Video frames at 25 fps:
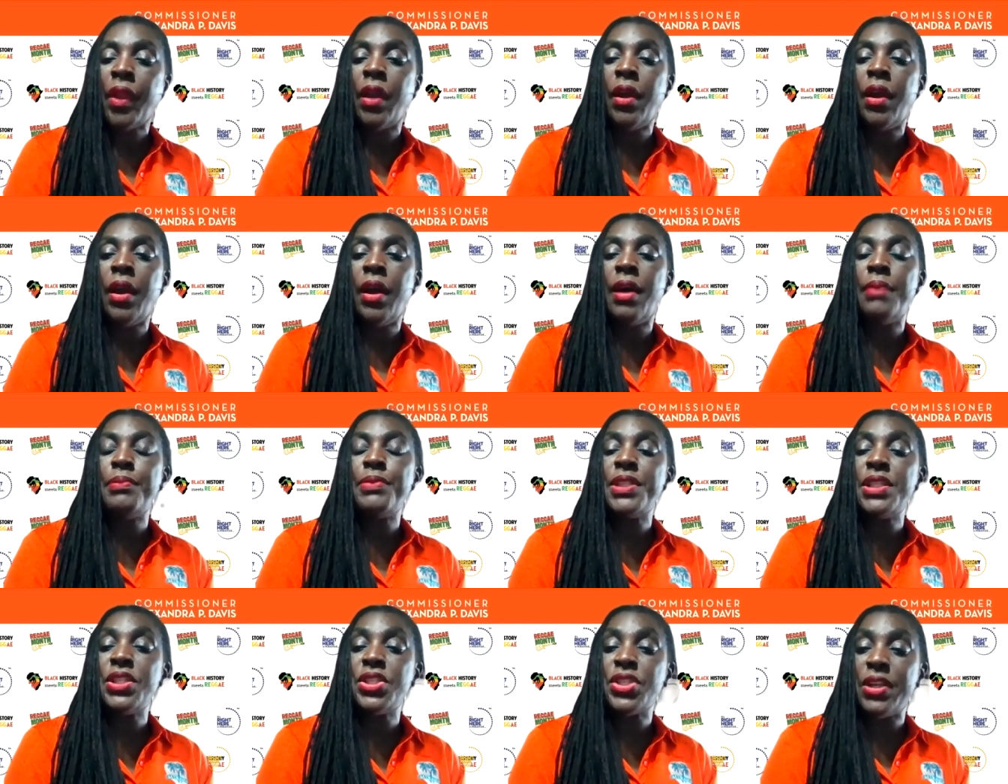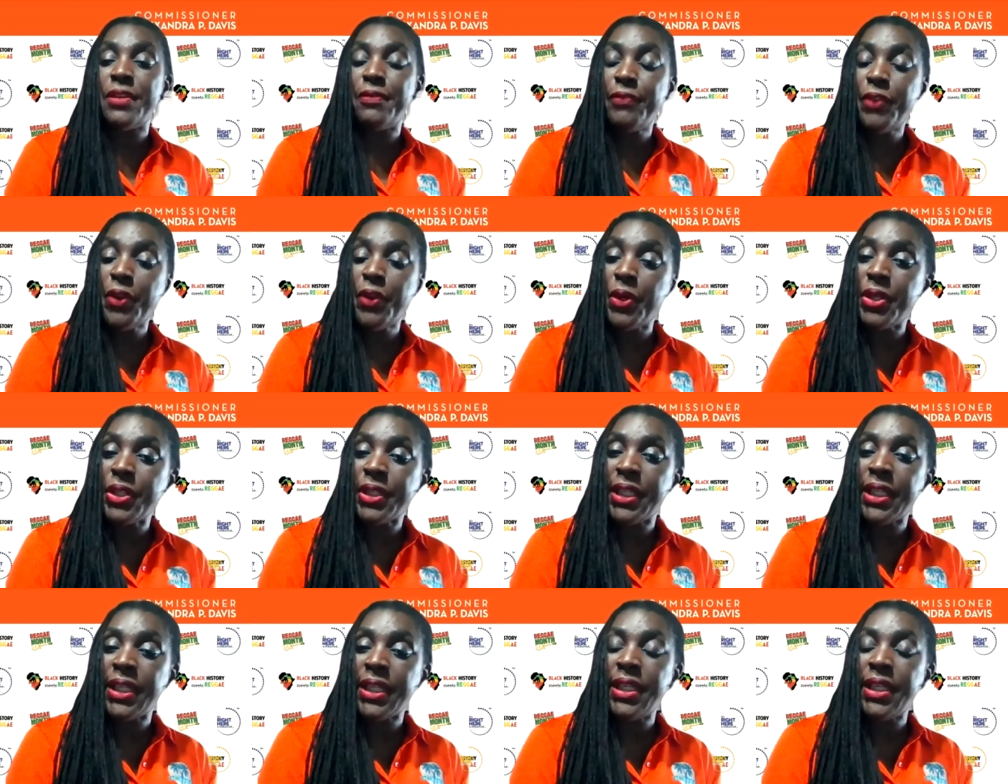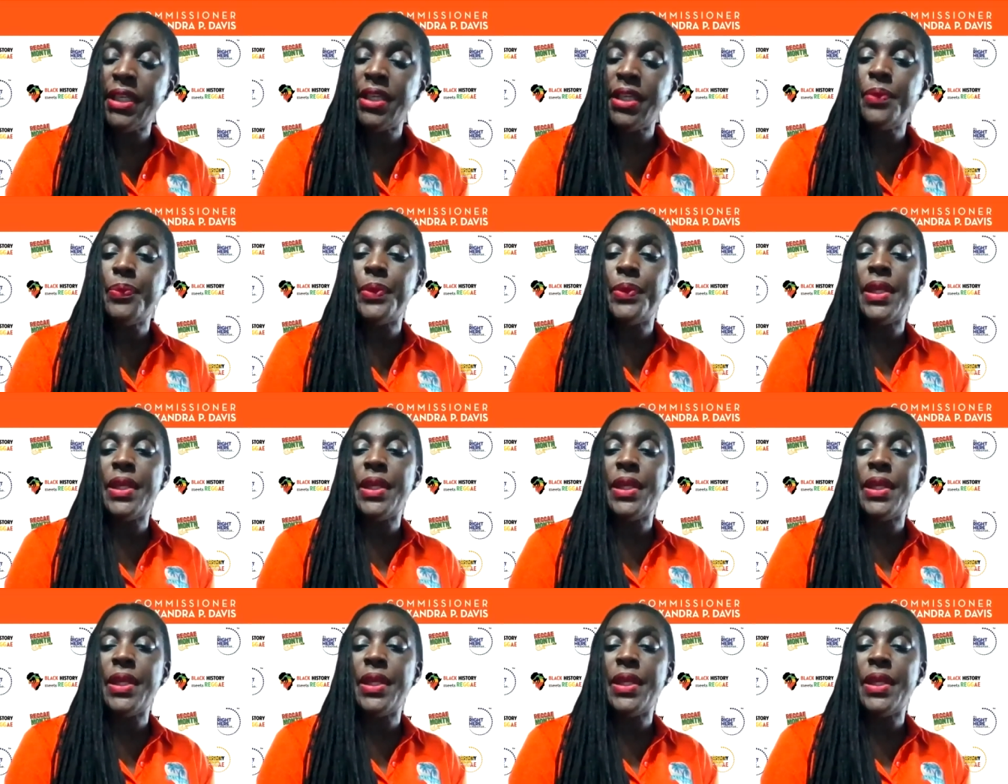DJ Fergie.